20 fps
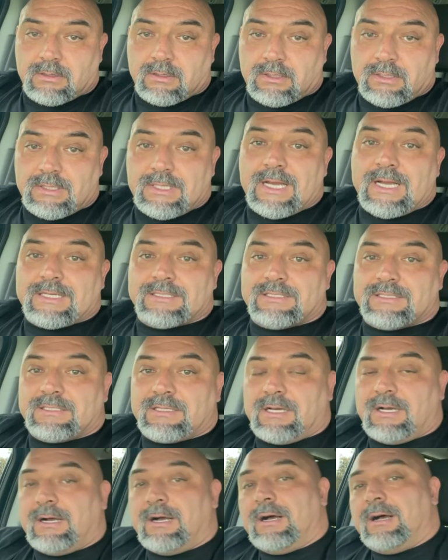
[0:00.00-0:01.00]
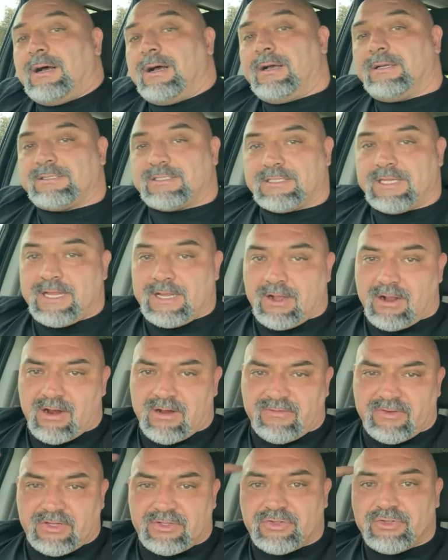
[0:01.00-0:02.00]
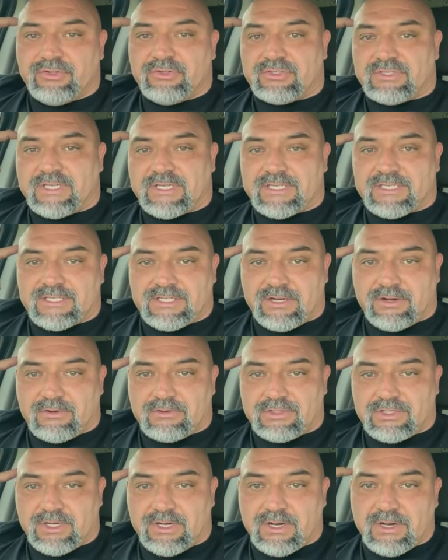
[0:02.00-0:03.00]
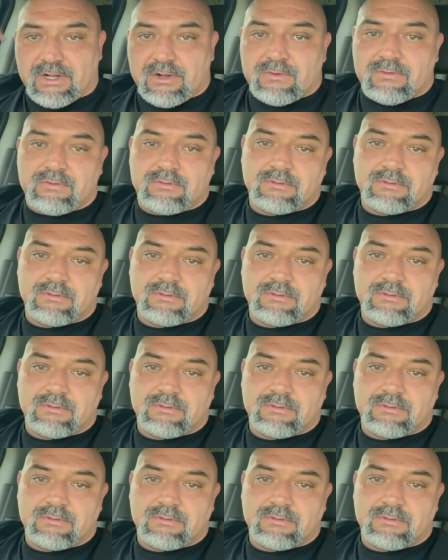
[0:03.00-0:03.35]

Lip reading: yes, it's Nate Harvey 2600.